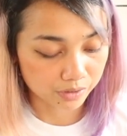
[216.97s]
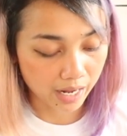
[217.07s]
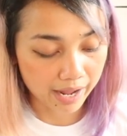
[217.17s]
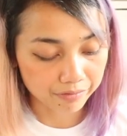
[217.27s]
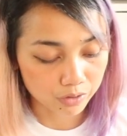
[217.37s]
So
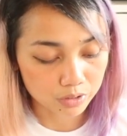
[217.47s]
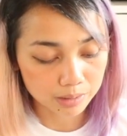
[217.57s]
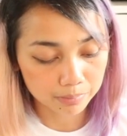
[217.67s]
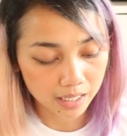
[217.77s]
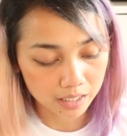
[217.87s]
I've used
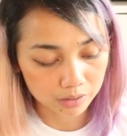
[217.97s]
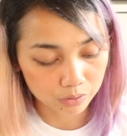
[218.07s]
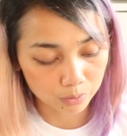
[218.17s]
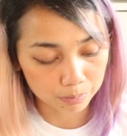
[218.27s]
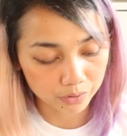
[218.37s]
a blackout
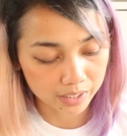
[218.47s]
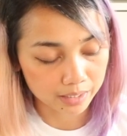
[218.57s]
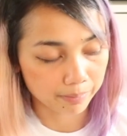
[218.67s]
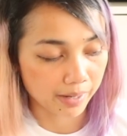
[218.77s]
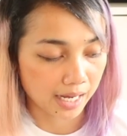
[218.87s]
notebook in
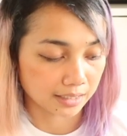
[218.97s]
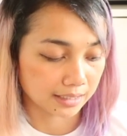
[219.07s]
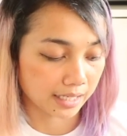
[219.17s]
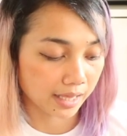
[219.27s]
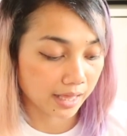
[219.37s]
the past
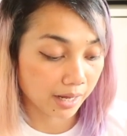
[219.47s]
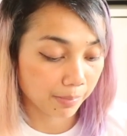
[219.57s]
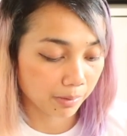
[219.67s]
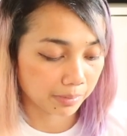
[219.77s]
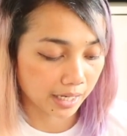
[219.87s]
and the thing
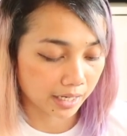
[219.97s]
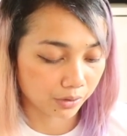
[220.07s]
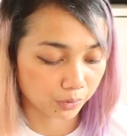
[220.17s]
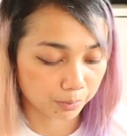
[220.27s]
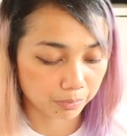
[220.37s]
about
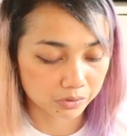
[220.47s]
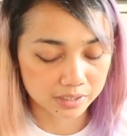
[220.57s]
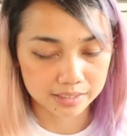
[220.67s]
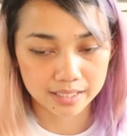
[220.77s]
blackout notebooks is